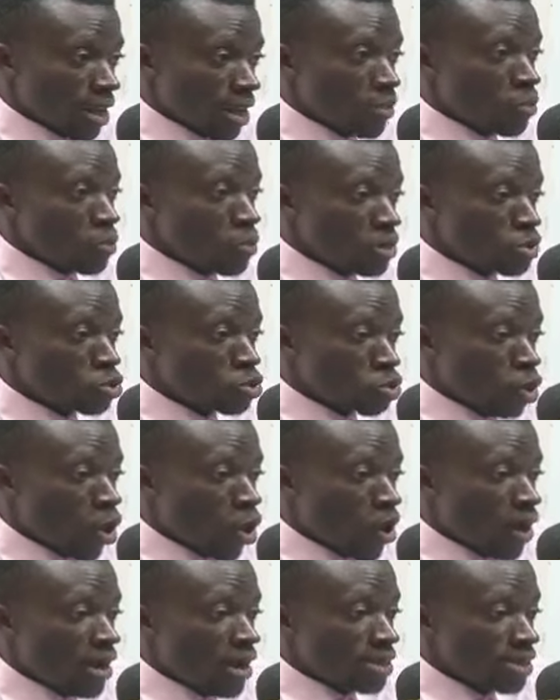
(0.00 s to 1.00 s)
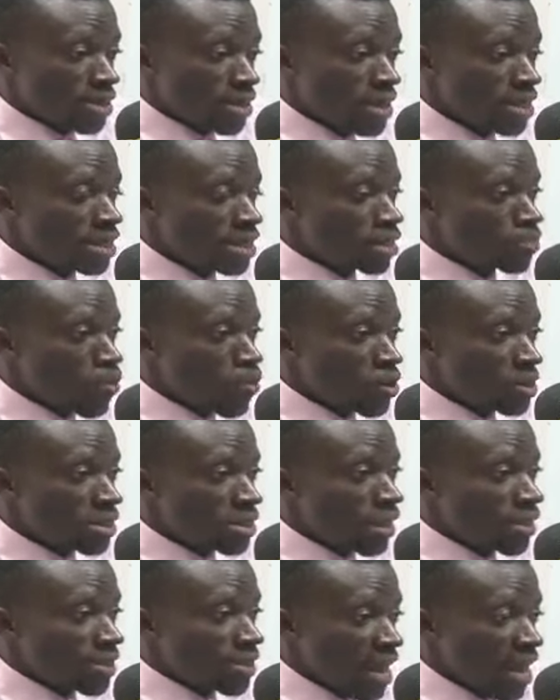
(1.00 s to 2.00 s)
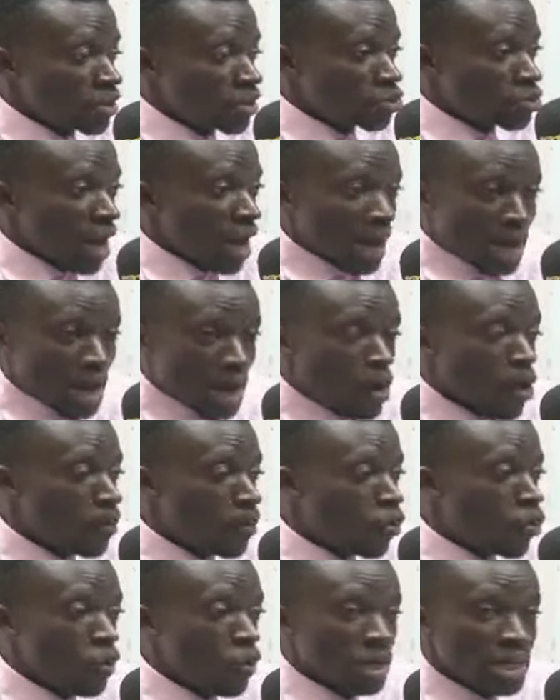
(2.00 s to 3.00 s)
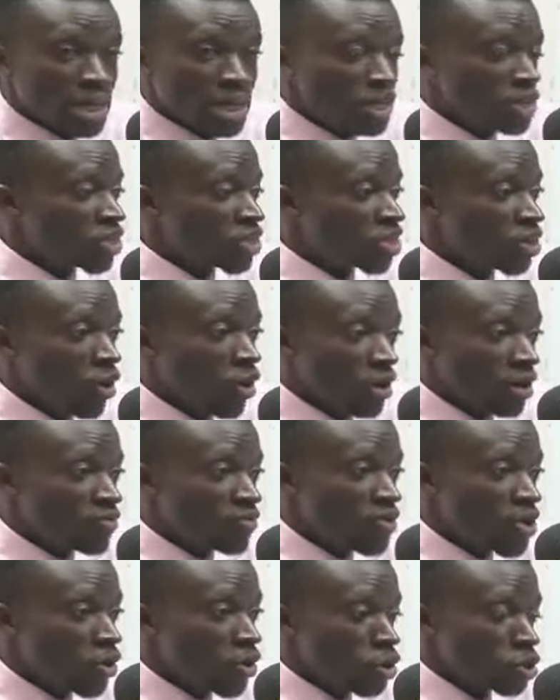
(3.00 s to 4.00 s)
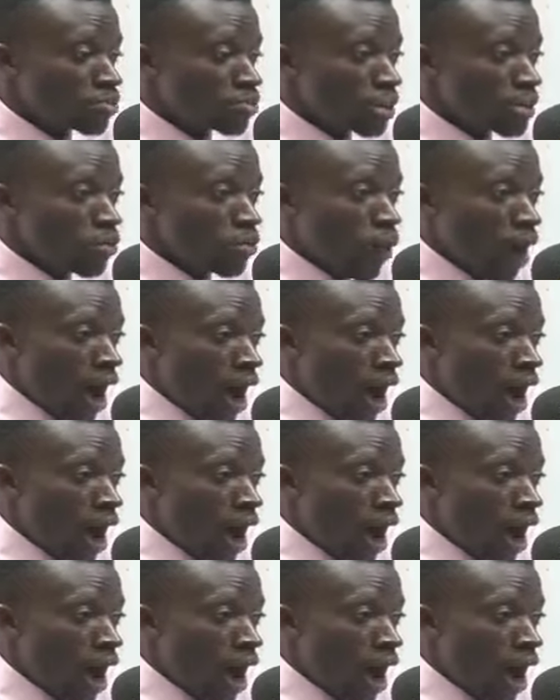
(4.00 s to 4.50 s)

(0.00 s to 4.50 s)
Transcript: And we saw a state sponsored tajri and now a more leisure on various people.